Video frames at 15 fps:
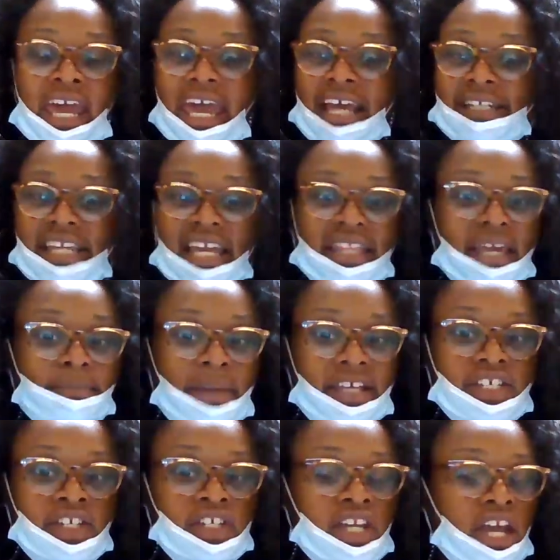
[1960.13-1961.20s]
and take that
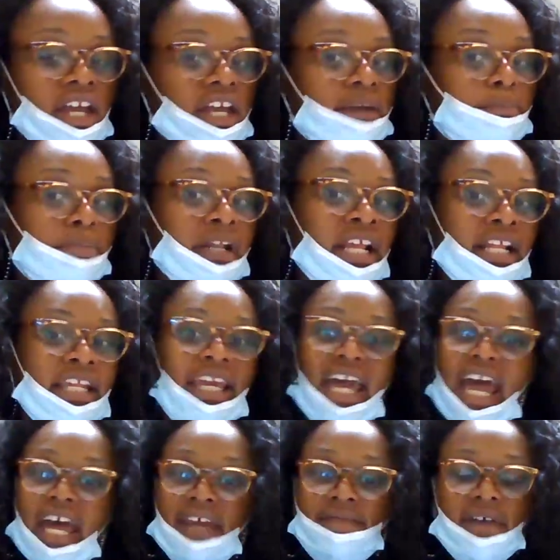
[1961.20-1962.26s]
message completely
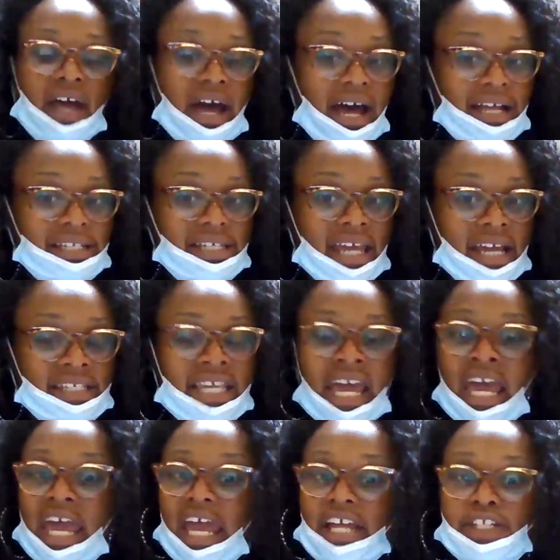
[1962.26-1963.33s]
out of context
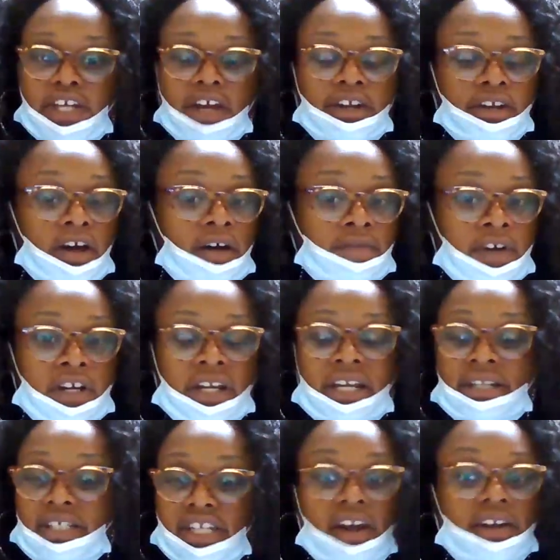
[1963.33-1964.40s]
and turn it over
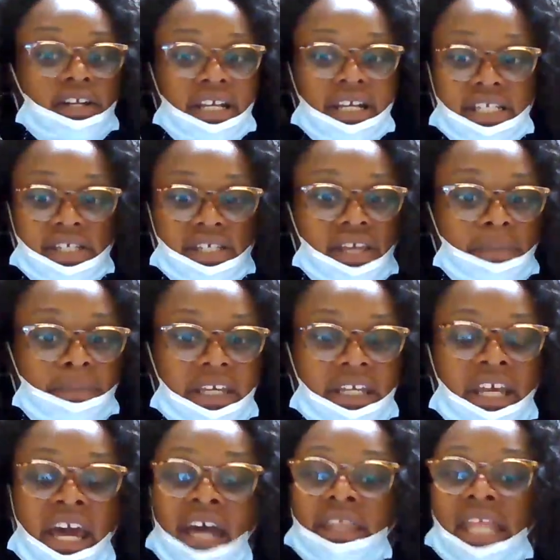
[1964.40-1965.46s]
and turn it into something